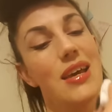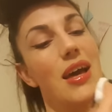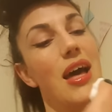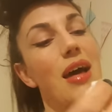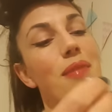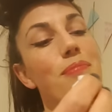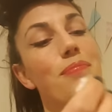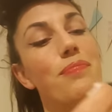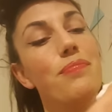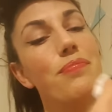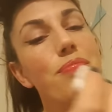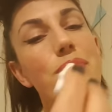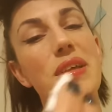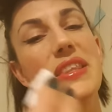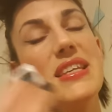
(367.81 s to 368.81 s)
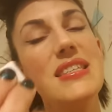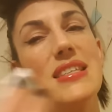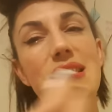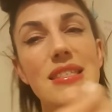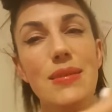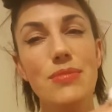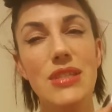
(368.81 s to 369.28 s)
Um, but this
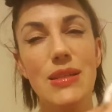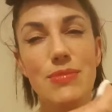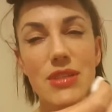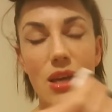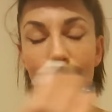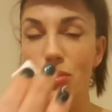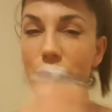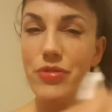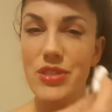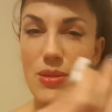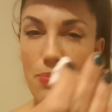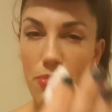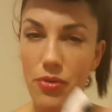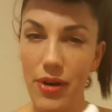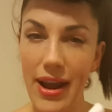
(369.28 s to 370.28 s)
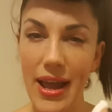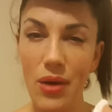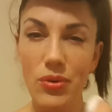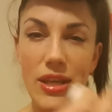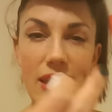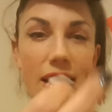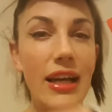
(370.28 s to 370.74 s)
can sometimes come off as a
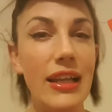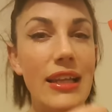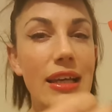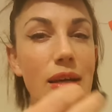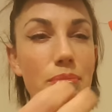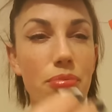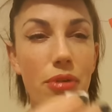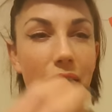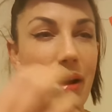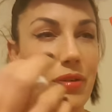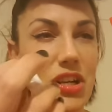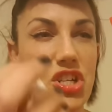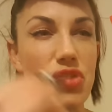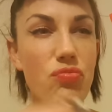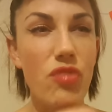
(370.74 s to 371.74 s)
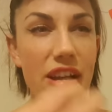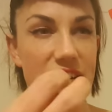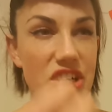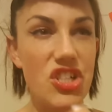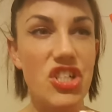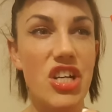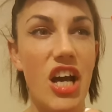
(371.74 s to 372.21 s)
browny colour, brownish
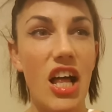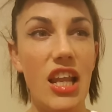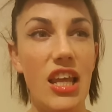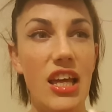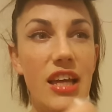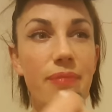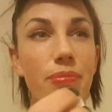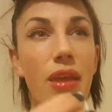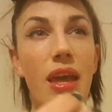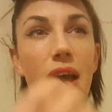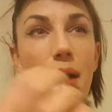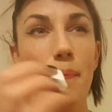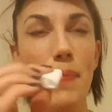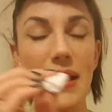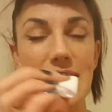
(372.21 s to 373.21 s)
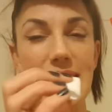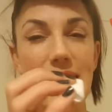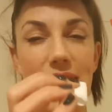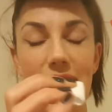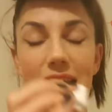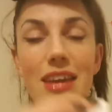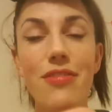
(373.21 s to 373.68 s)
reddish colour,
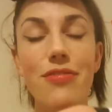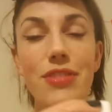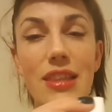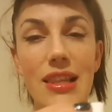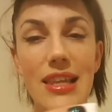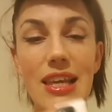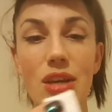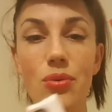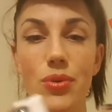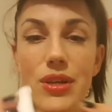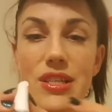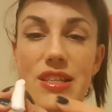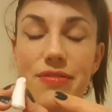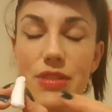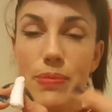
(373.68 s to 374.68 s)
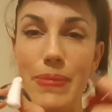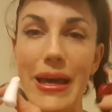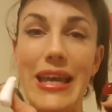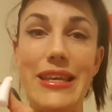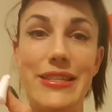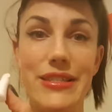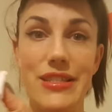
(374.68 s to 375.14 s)
basically if the liquid, if the
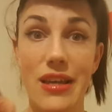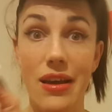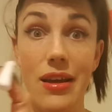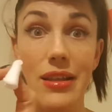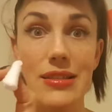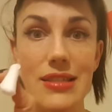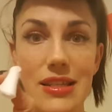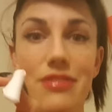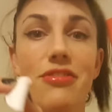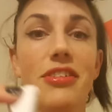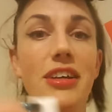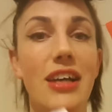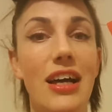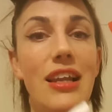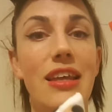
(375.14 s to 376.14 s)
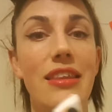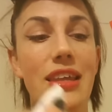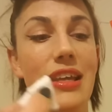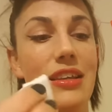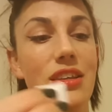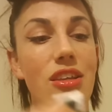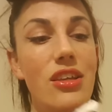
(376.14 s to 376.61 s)
paste turns a different colour
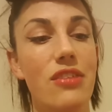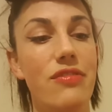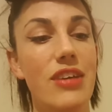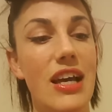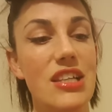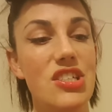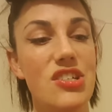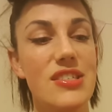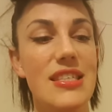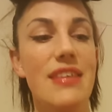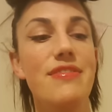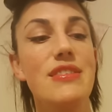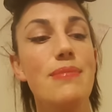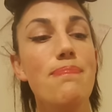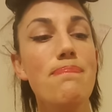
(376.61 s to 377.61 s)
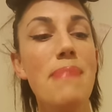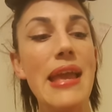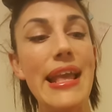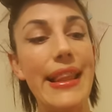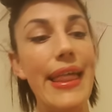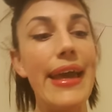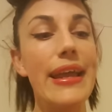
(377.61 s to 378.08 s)
then you've got yourself some
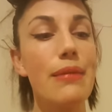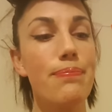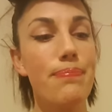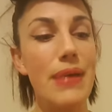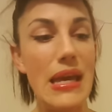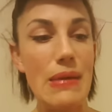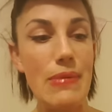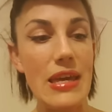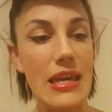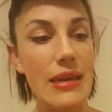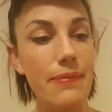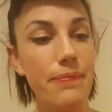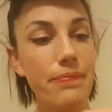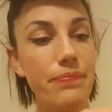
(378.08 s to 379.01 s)
bakelite, light, baby.